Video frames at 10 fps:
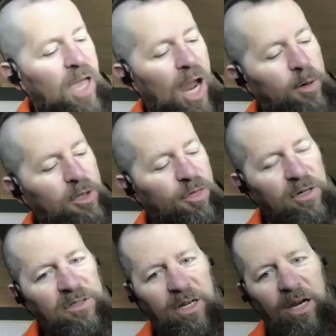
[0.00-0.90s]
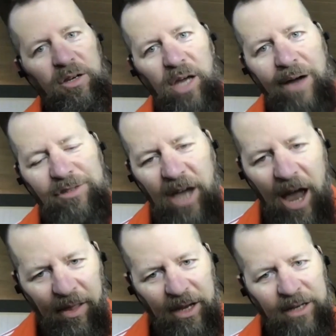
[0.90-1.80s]
camera 13, do you have a
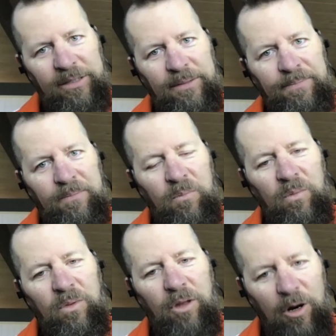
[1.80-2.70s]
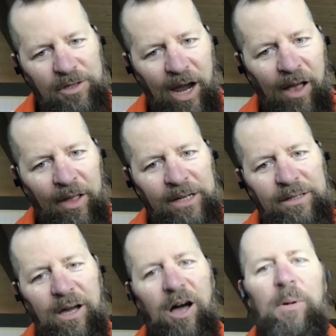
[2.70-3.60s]
tally? No tally.
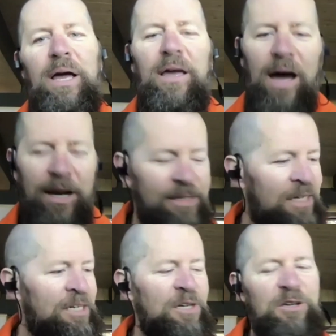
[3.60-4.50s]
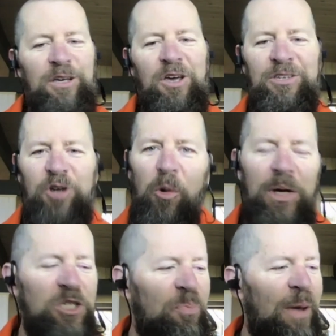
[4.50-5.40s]
Oh my God. So
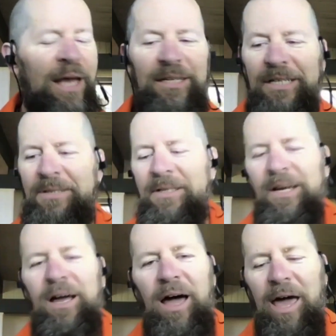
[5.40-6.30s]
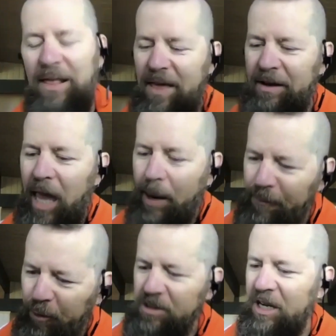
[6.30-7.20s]
we spent. And then camera
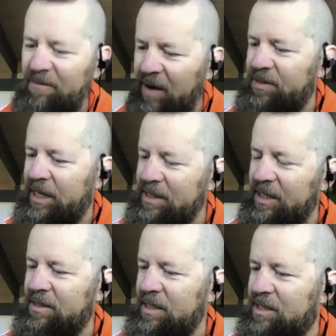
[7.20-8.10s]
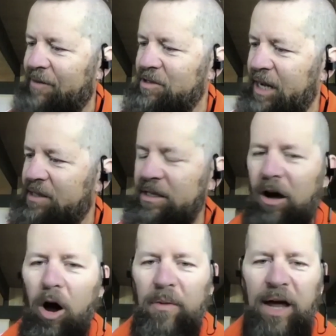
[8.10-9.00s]
14, 15, 16, 17,
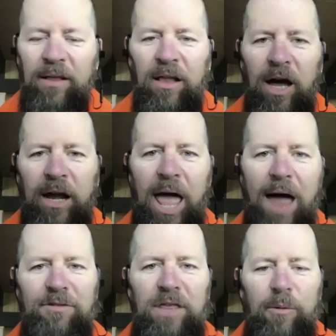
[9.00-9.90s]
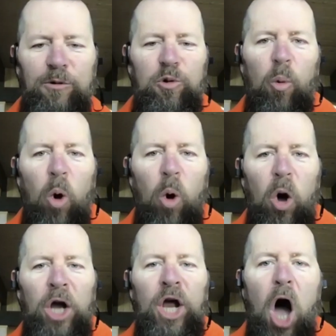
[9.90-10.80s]
18, on down the line, everything was
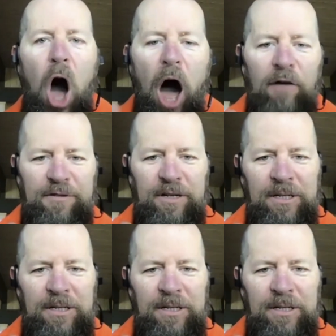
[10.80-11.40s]
1 off